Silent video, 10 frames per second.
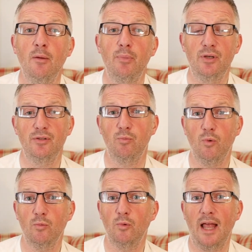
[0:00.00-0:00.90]
because
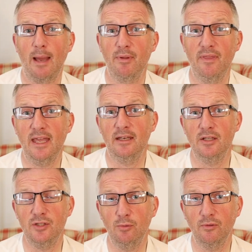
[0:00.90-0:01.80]
what will happen then
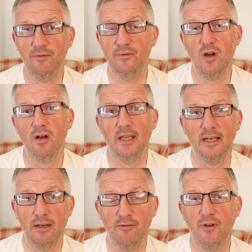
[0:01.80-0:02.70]
is you will
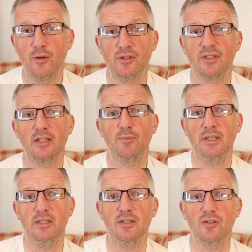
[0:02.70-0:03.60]
target and focus that
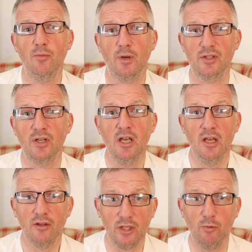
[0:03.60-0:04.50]
species so much
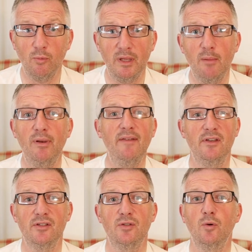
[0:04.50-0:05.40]
that you will be
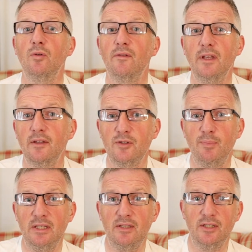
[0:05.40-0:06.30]
oblivious to all of the other
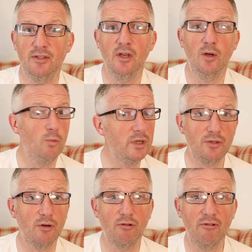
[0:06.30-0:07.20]
species
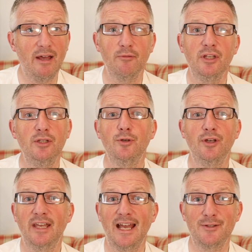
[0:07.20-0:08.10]
which are around that you
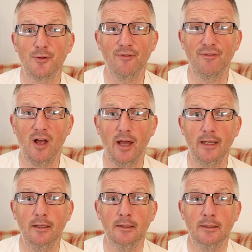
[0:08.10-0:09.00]
can catch on a
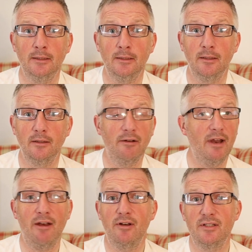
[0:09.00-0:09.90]
fly. There
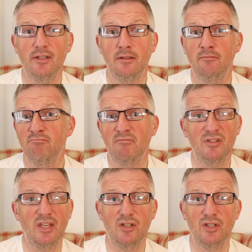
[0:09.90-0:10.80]
are areas in
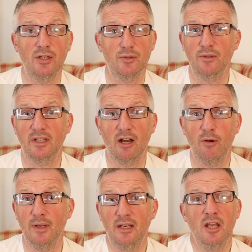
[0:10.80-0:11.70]
the Seychelles or the
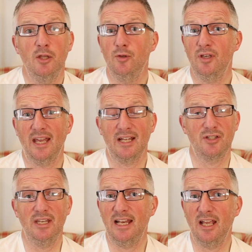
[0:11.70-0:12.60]
Caribbean you can
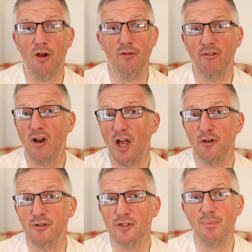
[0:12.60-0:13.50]
catch nearly over
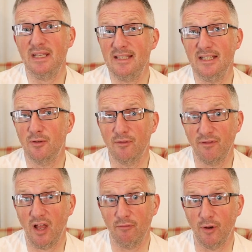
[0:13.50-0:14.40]
100 species on a
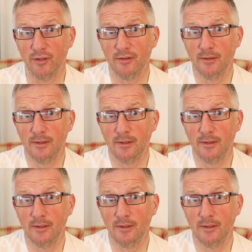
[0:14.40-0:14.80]
fly rod.